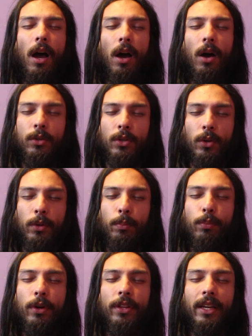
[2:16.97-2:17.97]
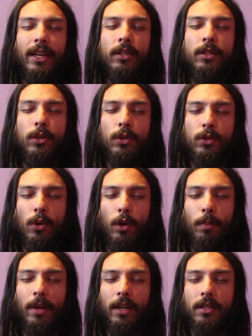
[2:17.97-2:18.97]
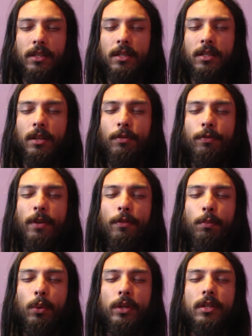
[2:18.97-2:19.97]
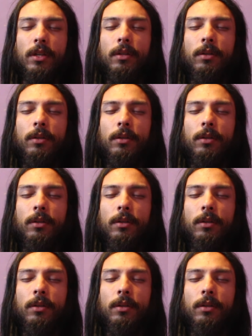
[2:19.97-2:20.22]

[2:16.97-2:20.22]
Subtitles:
Also, breathing into your solar plexus is a 5th pointer.